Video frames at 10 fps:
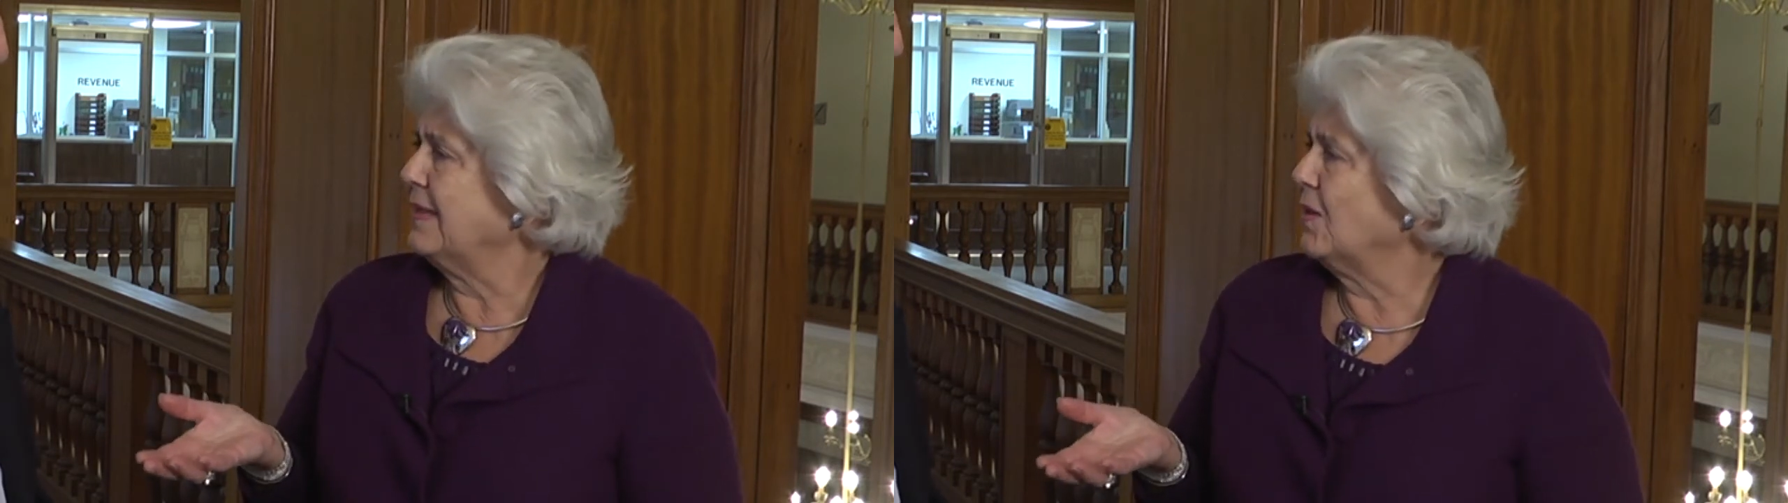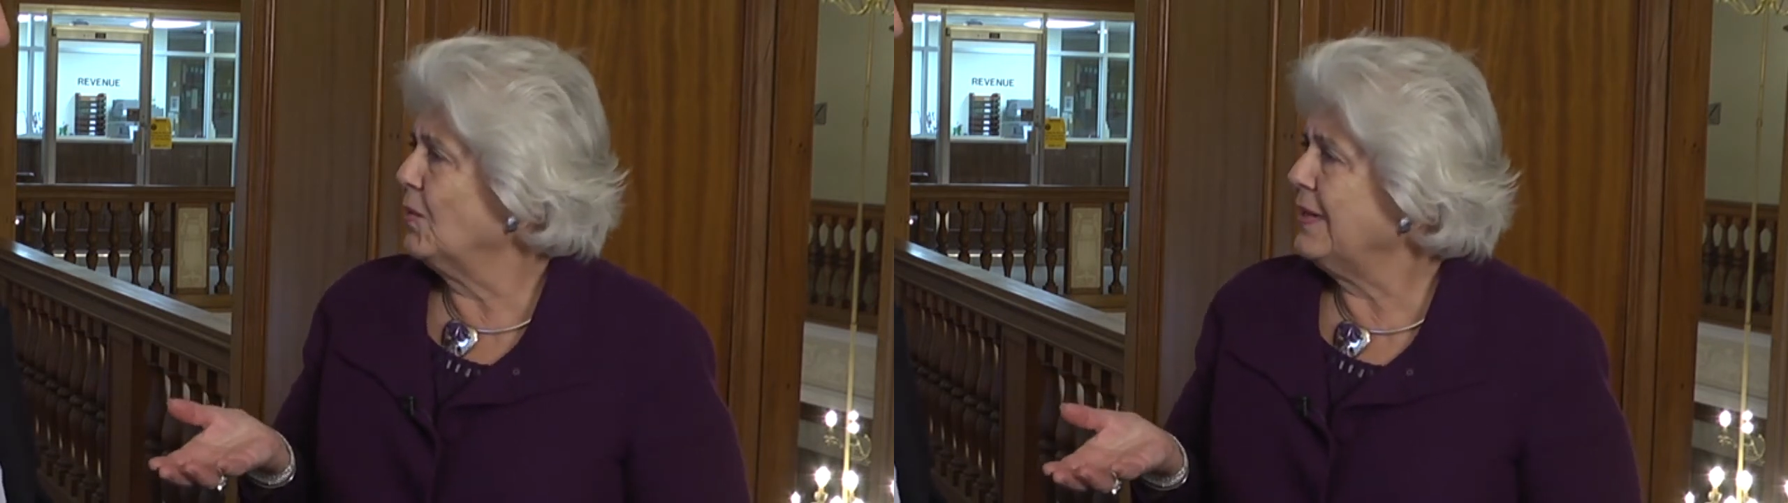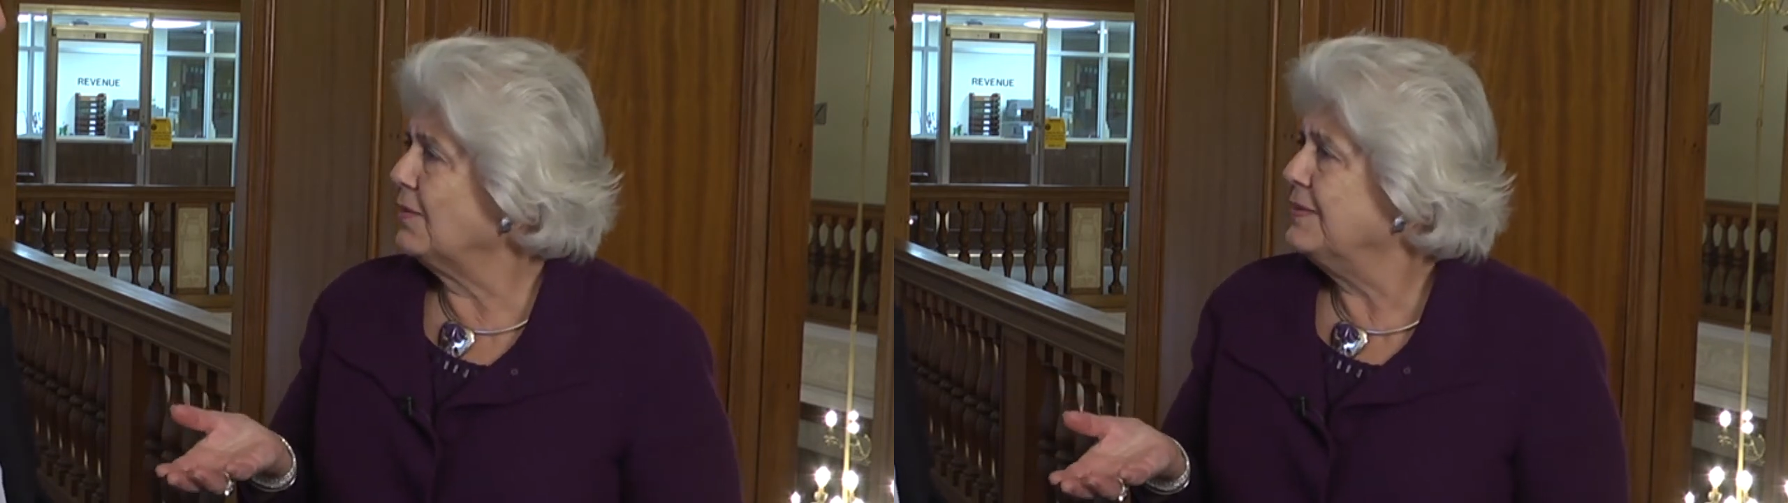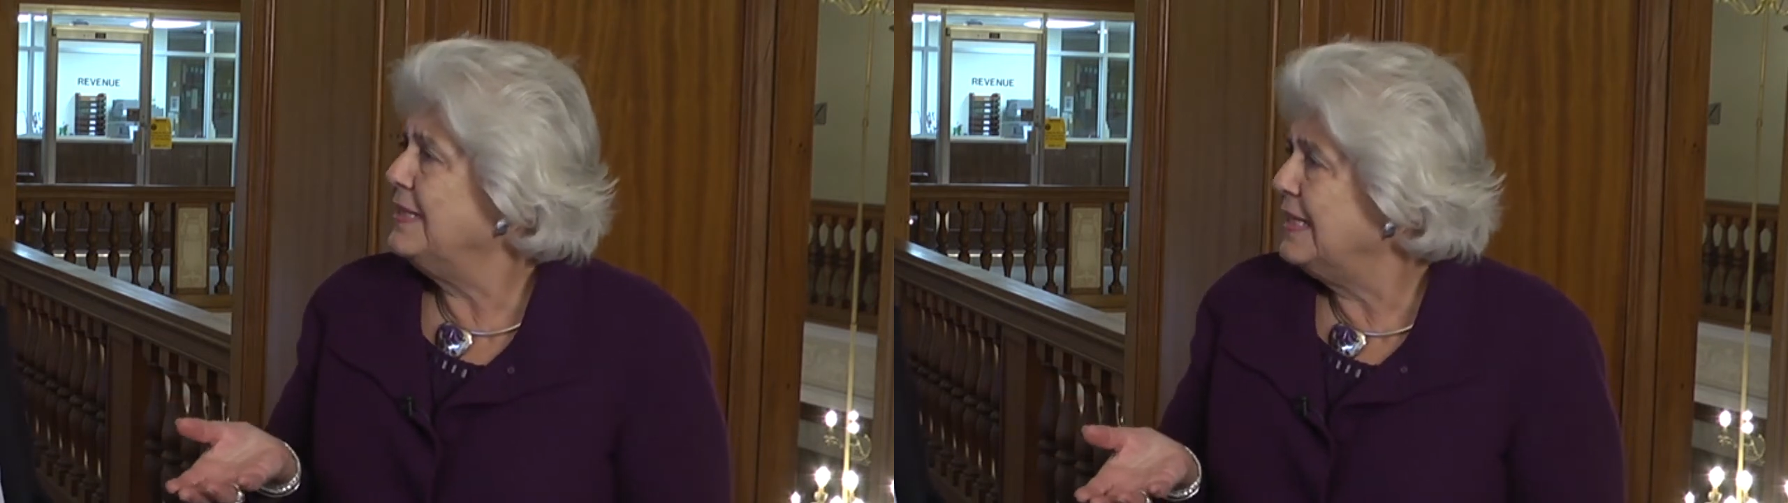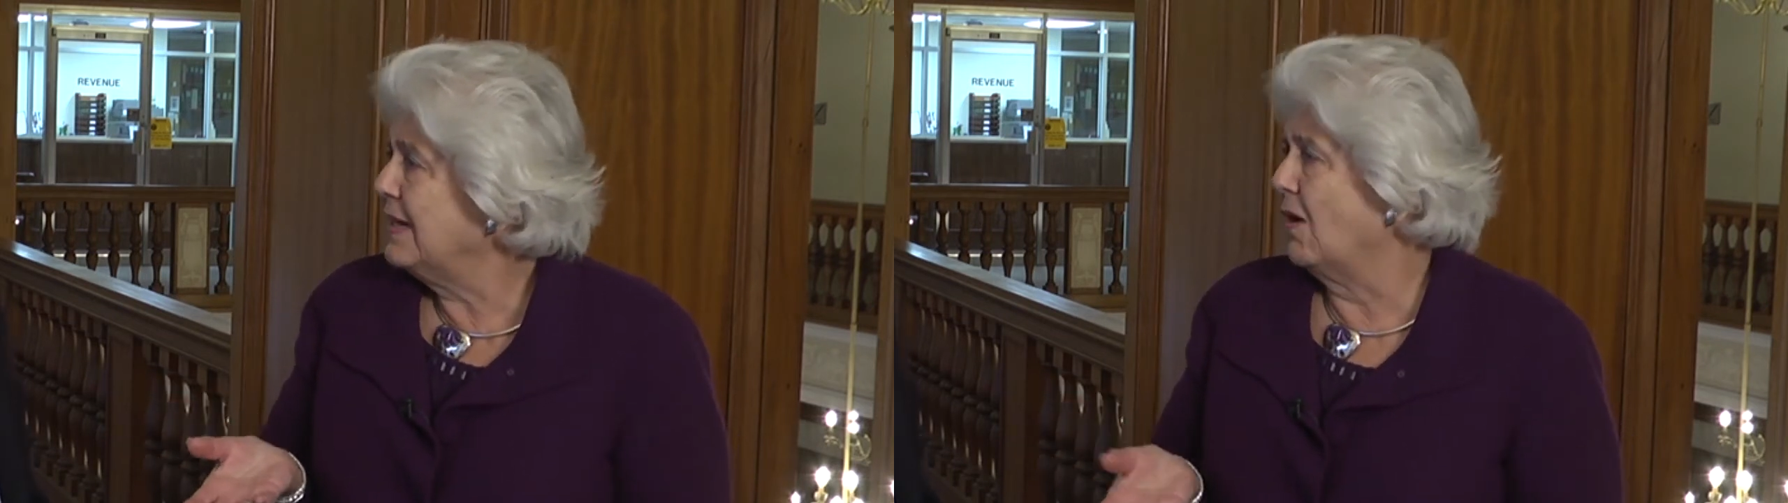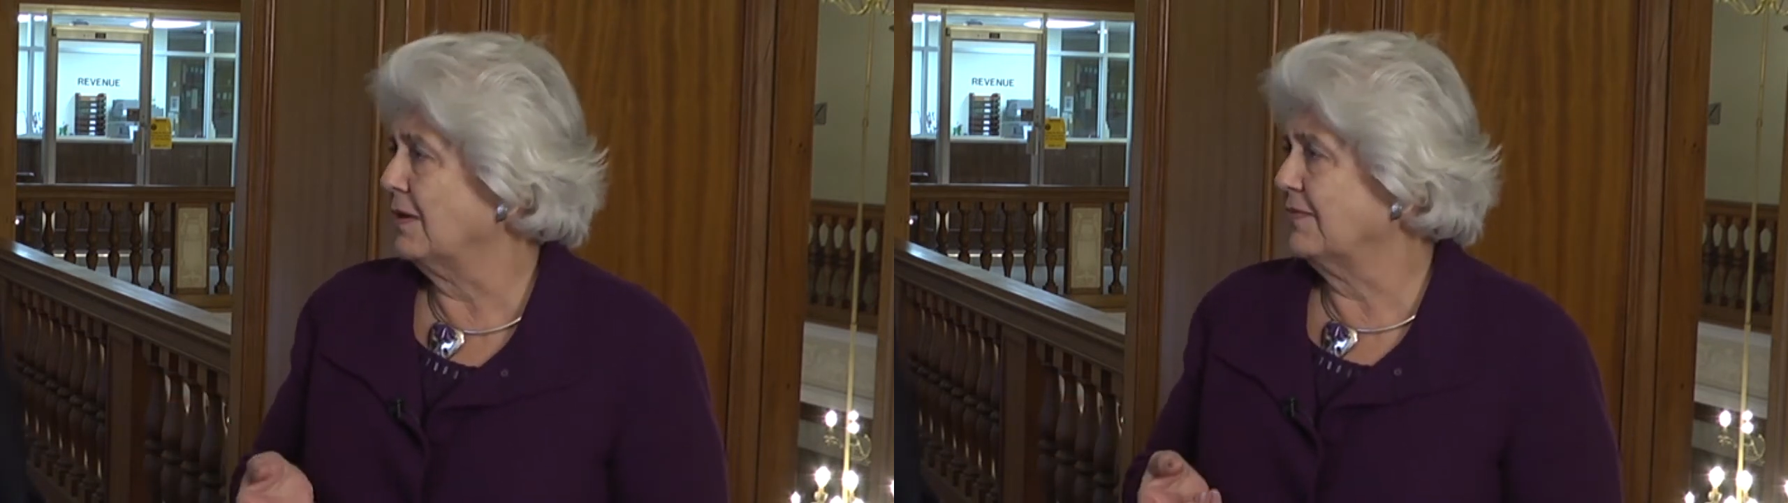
You know, we don't need all